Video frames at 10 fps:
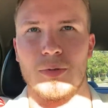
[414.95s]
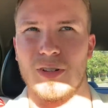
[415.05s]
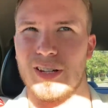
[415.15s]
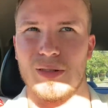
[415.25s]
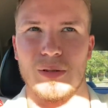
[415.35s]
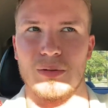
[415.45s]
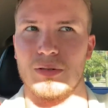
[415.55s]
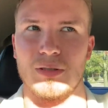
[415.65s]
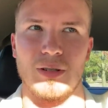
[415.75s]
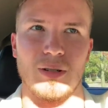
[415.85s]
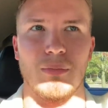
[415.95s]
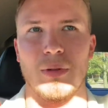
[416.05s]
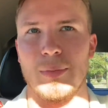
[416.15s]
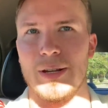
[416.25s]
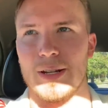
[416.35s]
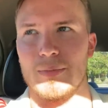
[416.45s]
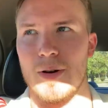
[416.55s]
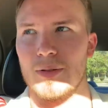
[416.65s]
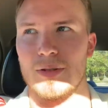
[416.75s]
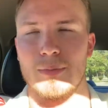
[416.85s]
So I get those, maybe next
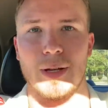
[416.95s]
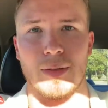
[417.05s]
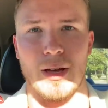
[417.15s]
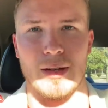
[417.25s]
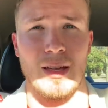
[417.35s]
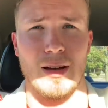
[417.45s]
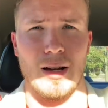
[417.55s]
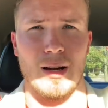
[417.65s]
month or something like that.